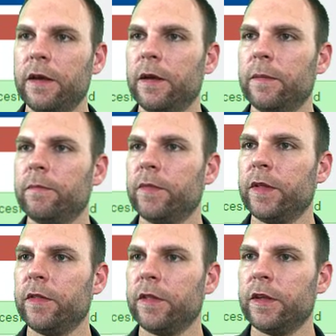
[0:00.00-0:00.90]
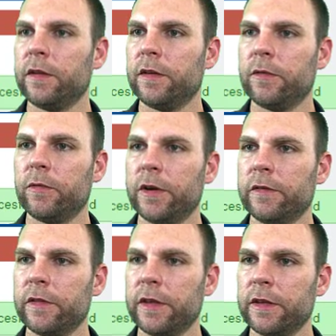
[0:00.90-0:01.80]
And then
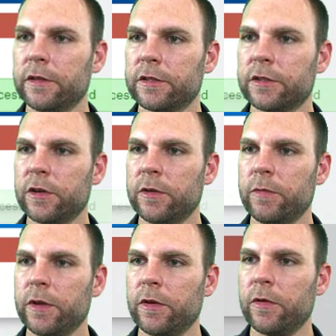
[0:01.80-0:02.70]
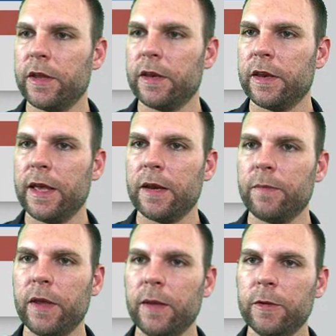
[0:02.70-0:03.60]
when everything looks good, we can go ahead and
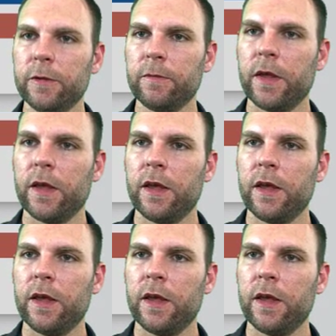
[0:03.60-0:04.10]
add a payment,